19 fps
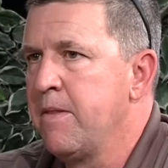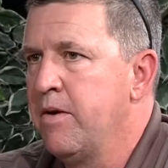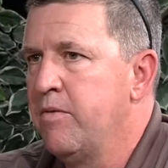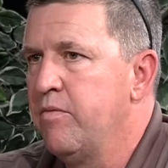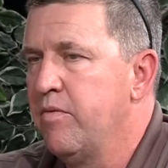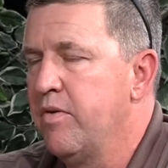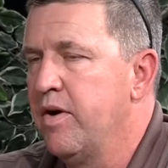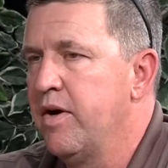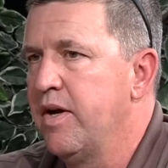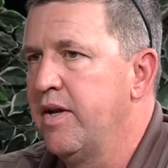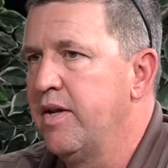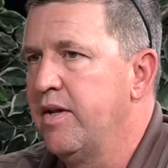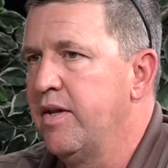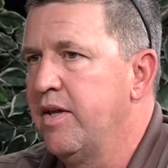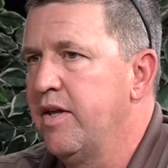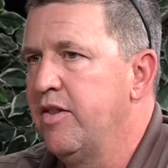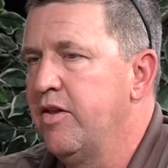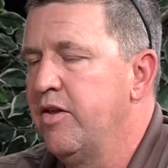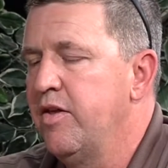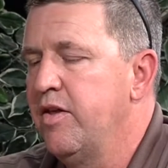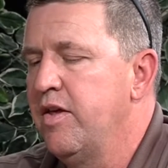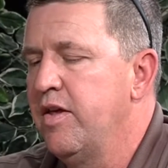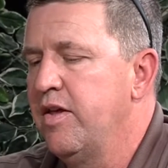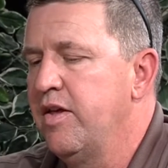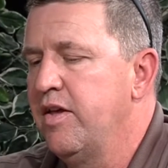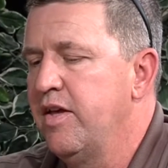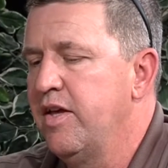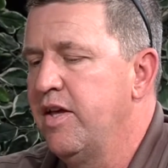Right, and
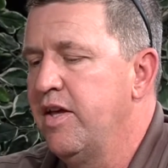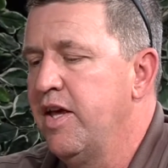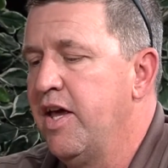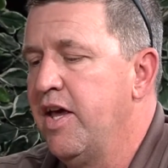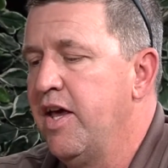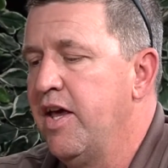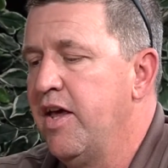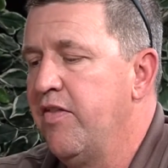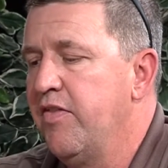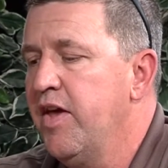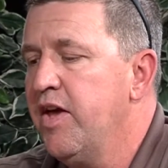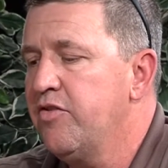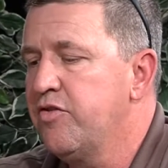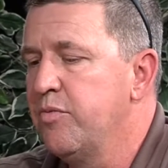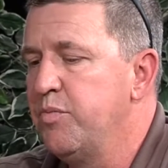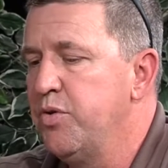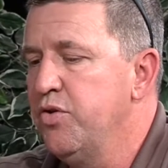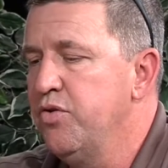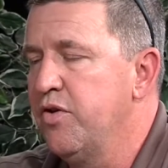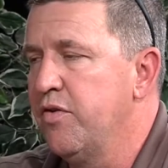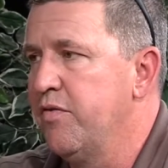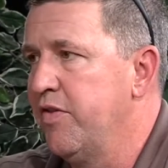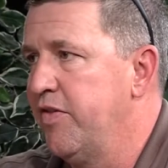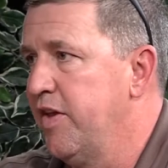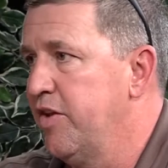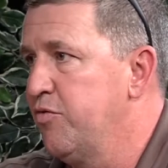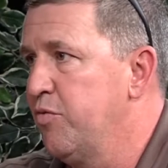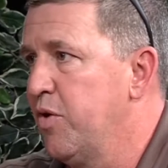that's the beauty of it,
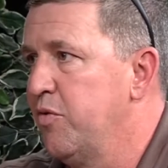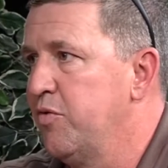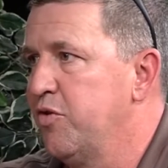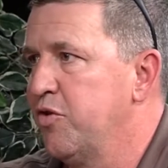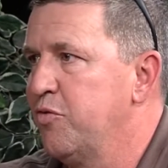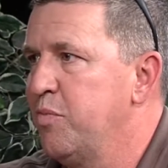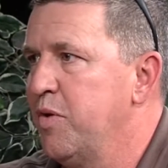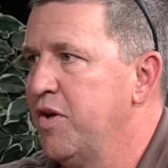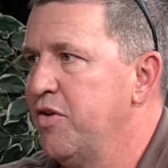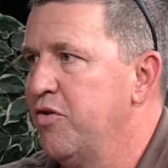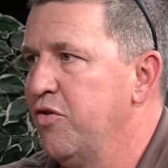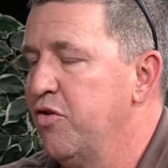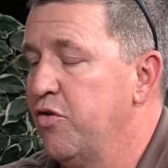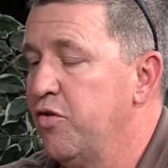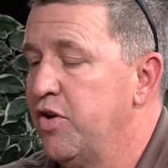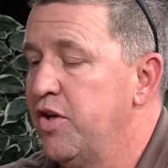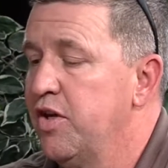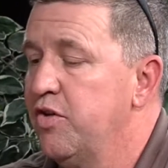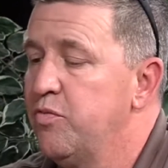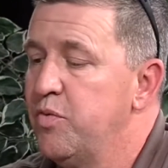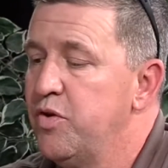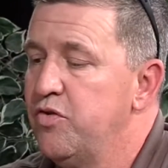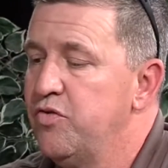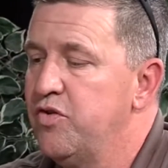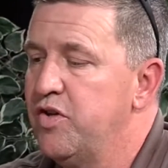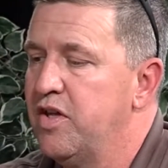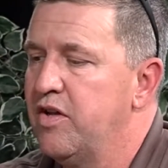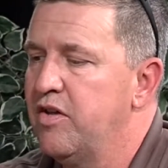and that's why I was explaining earlier. Yes, we
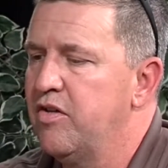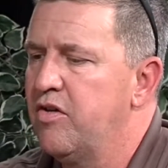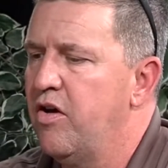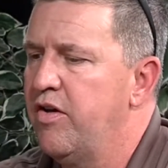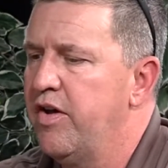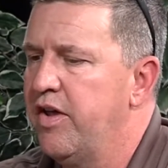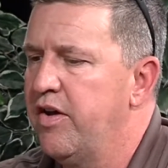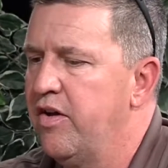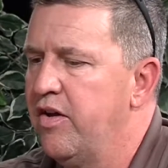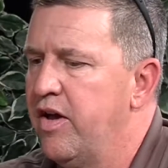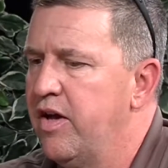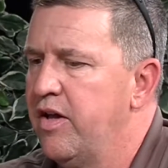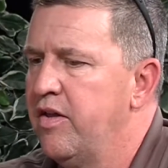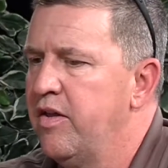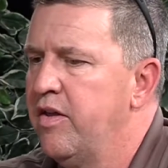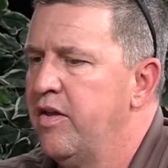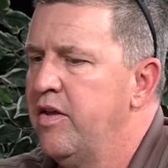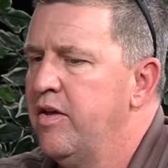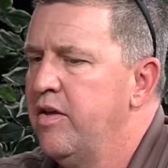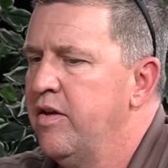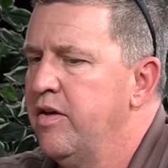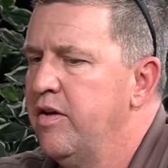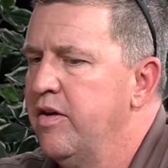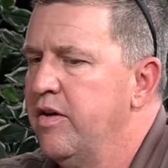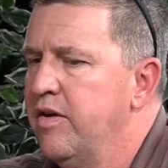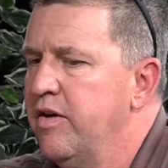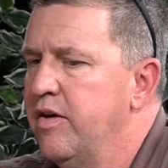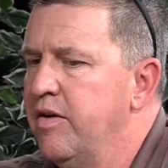used to get called out a lot,
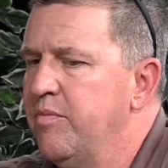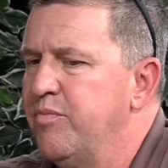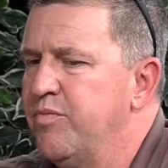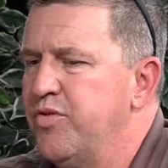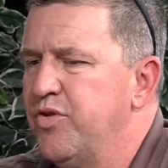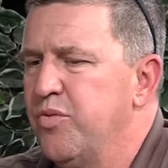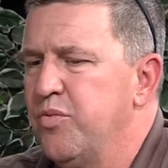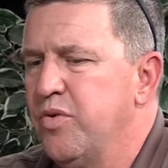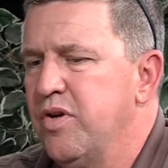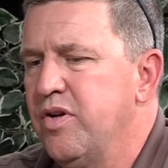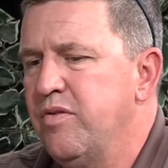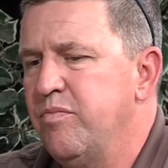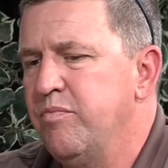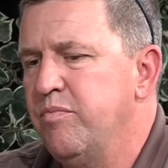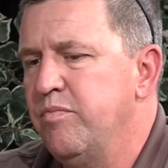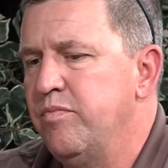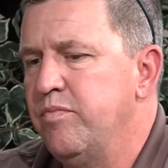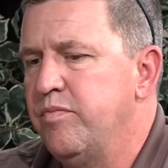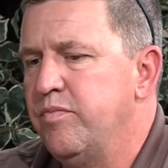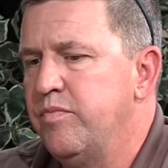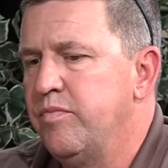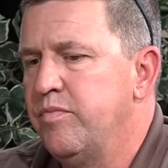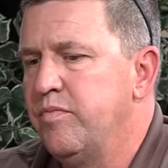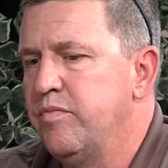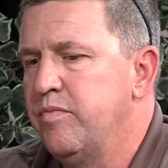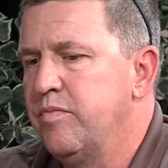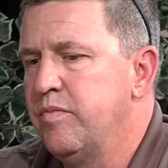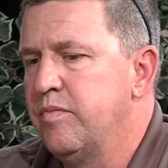so we're in
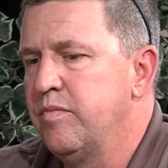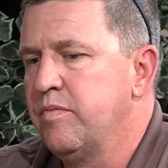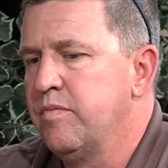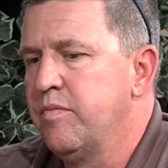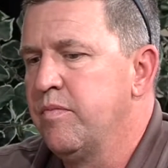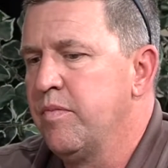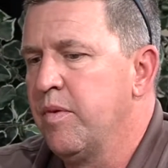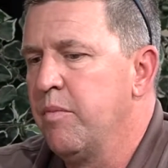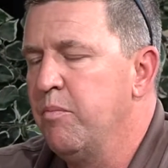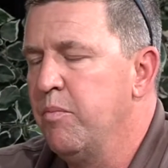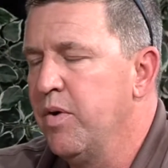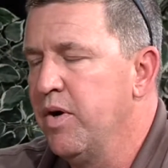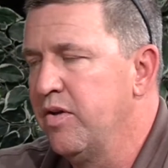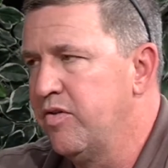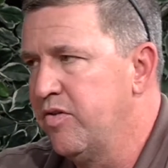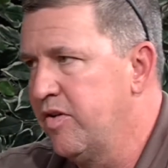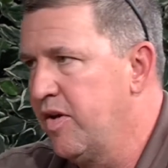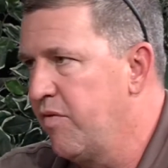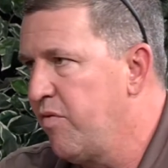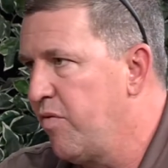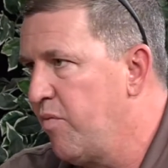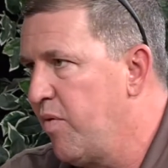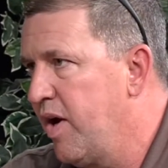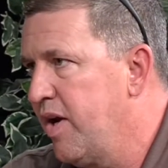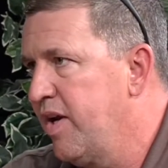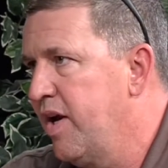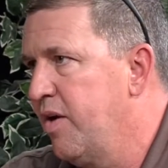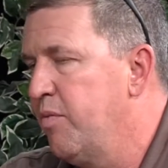month 7
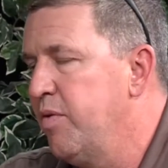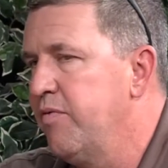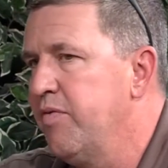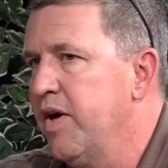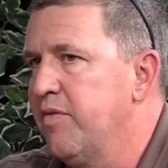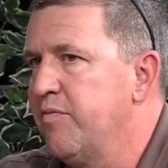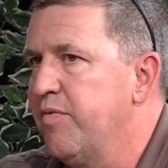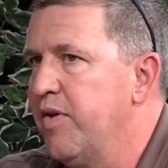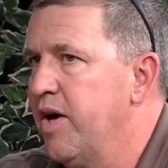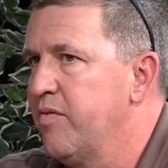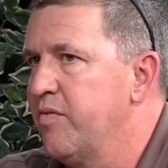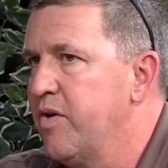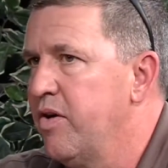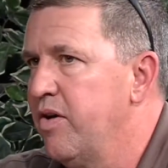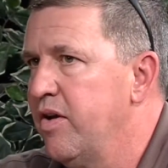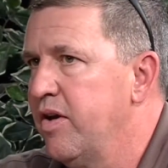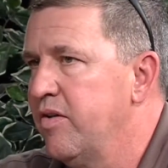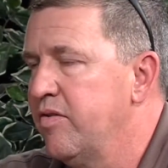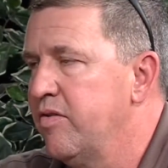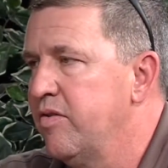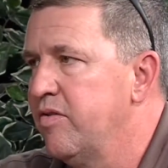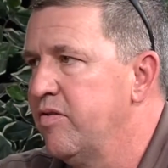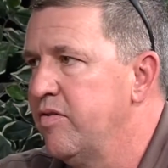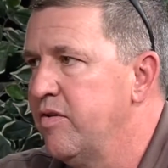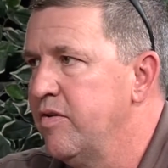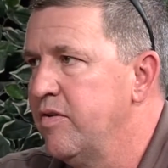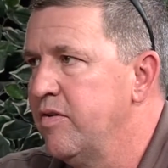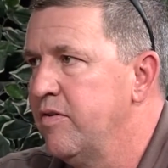right now. We've had 5 call-outs this
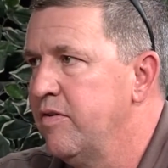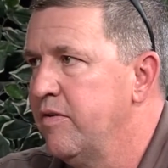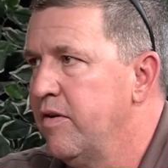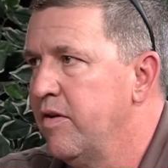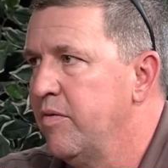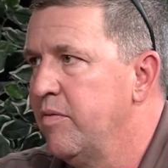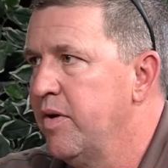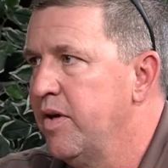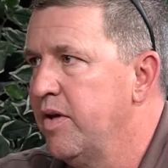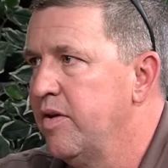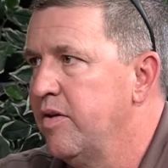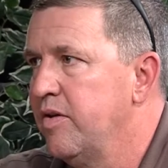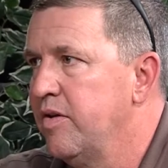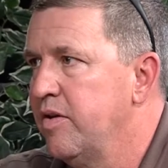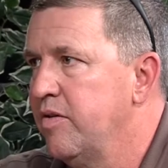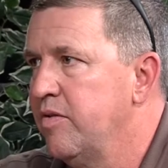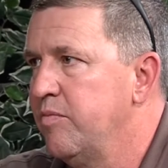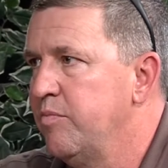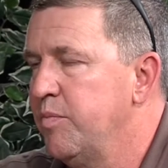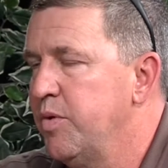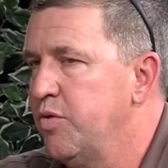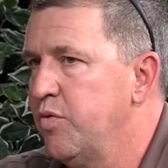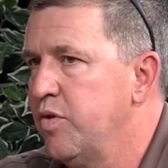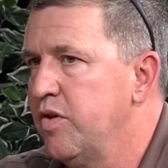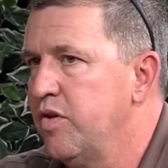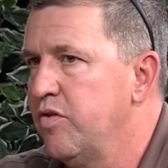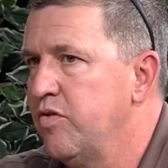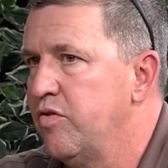year already
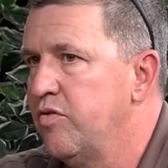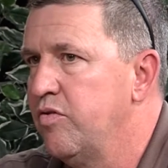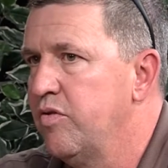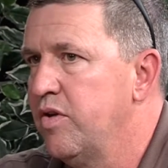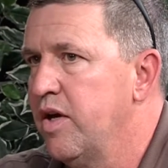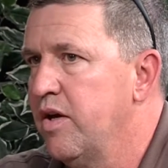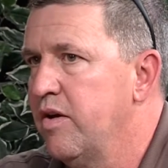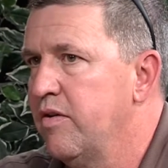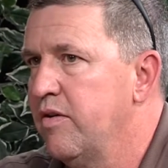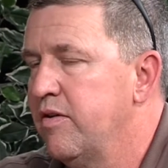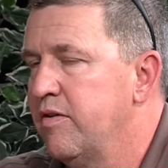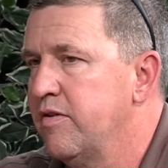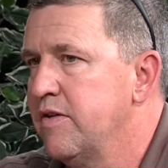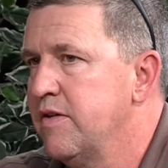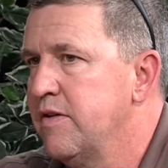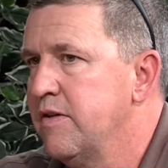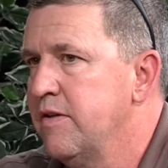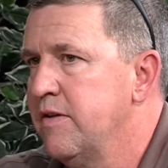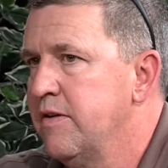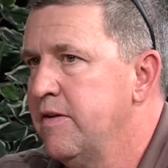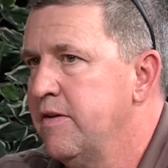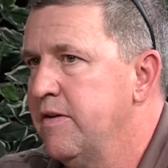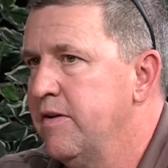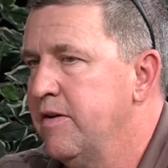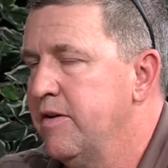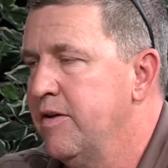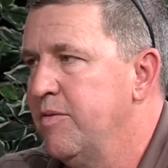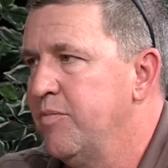between the 2 counties.
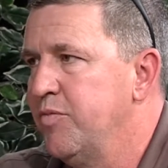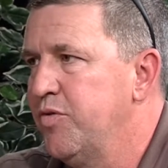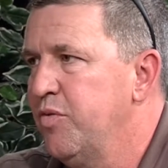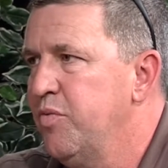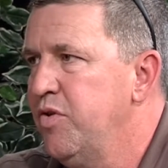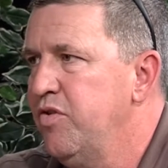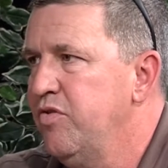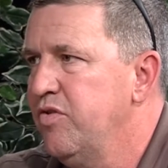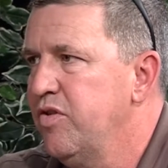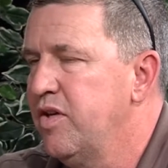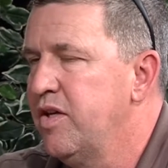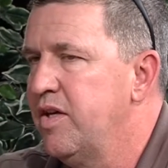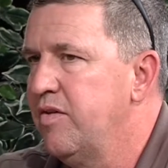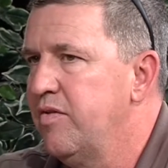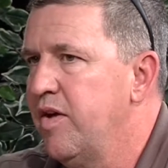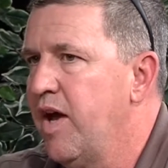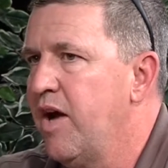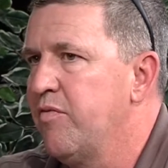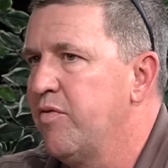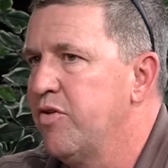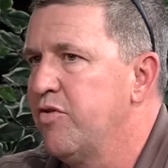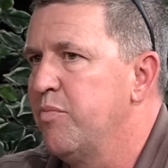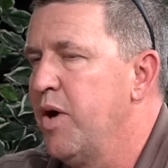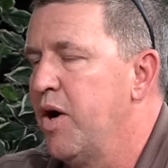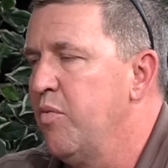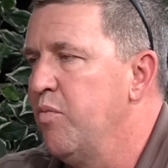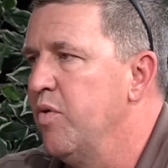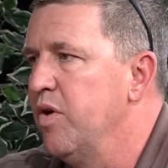So we usually average
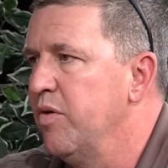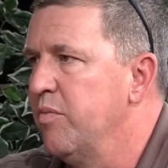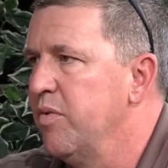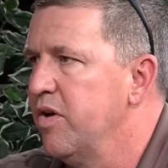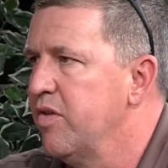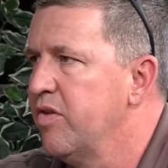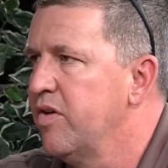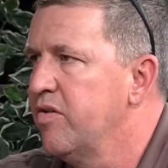about 1 a month.